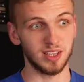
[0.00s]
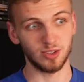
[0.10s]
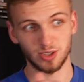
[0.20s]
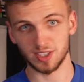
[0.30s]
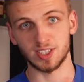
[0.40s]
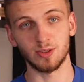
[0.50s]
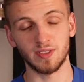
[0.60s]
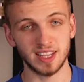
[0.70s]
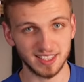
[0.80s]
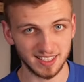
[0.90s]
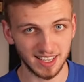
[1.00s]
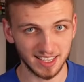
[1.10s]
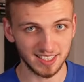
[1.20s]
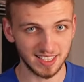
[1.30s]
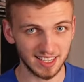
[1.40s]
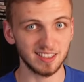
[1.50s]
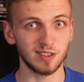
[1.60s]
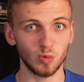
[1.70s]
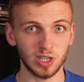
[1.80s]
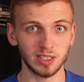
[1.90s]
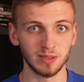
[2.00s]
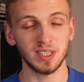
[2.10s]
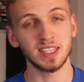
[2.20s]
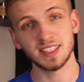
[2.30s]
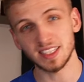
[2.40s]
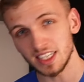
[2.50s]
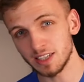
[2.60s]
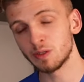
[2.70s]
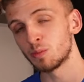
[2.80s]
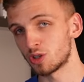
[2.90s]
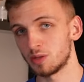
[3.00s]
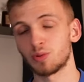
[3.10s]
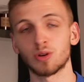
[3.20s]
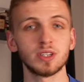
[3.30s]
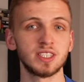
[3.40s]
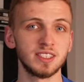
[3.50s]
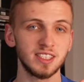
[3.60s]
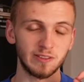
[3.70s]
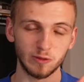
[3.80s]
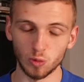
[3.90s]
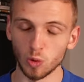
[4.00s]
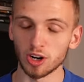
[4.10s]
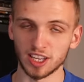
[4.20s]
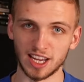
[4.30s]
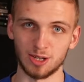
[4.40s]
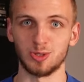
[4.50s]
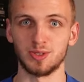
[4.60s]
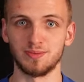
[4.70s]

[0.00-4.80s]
And also, that study says as well, it's even more important if you work out.